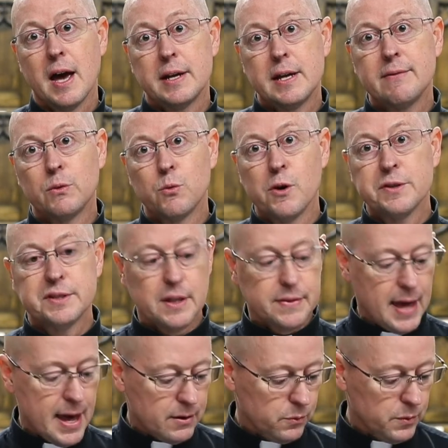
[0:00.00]
And even worse than
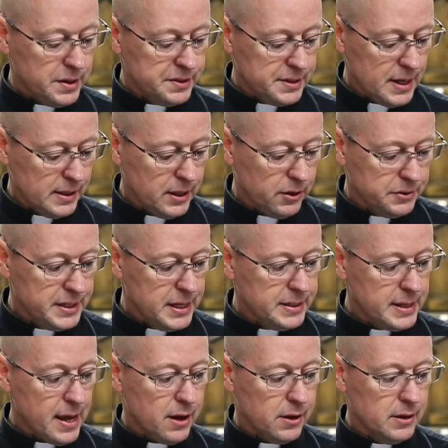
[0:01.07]
that, we see a little
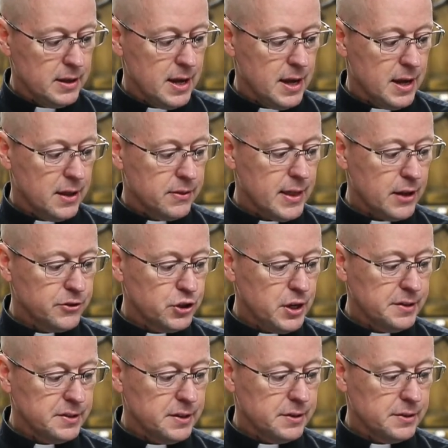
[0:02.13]
detail that
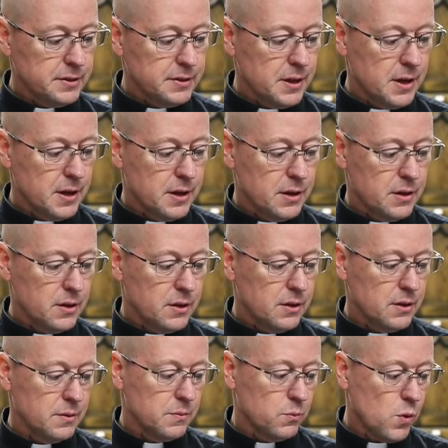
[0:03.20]
Jesus
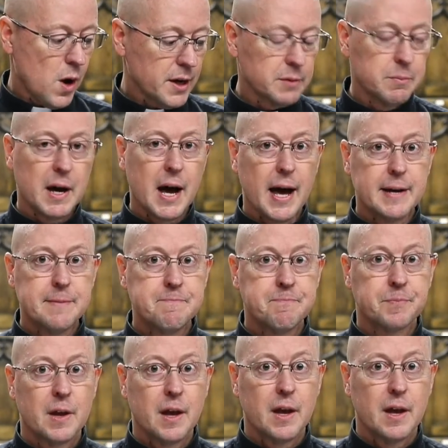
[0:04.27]
walked by
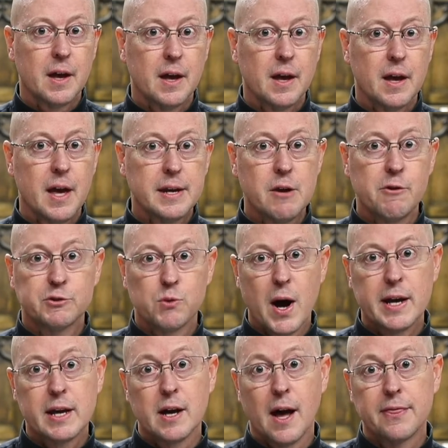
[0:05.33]
and he was
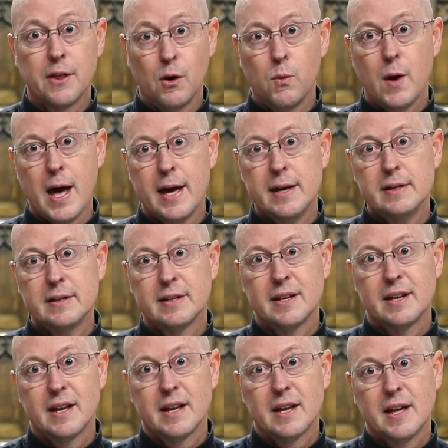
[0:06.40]
walking on the way,
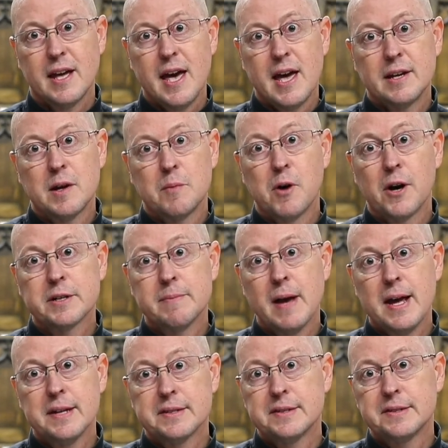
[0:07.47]
and
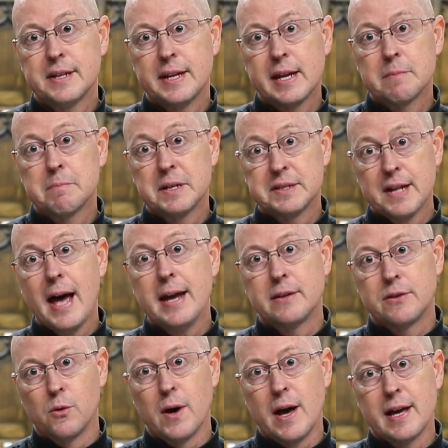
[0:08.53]
Bartimaeus is sitting beside
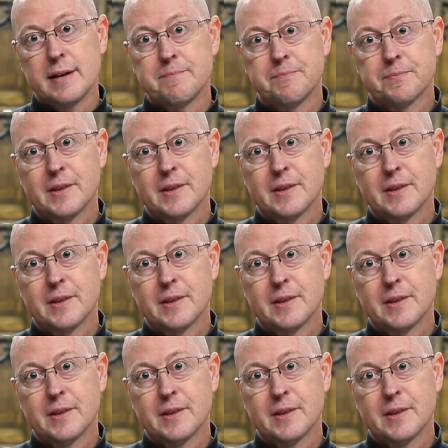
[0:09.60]
the way.